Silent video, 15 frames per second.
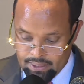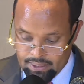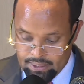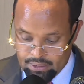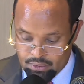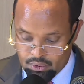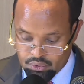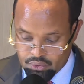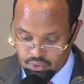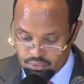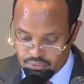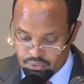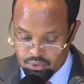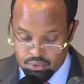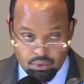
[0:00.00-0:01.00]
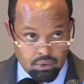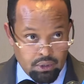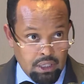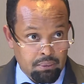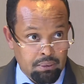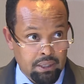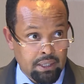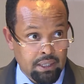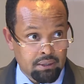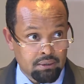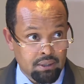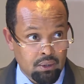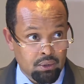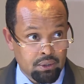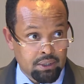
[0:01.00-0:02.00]
and also for enabling us
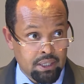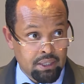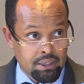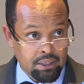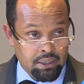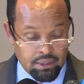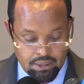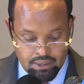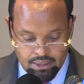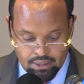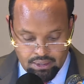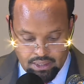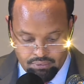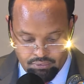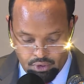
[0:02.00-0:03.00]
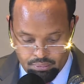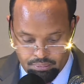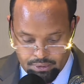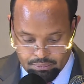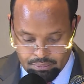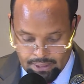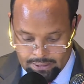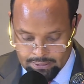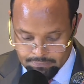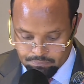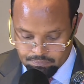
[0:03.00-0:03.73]
our 10-year development plan.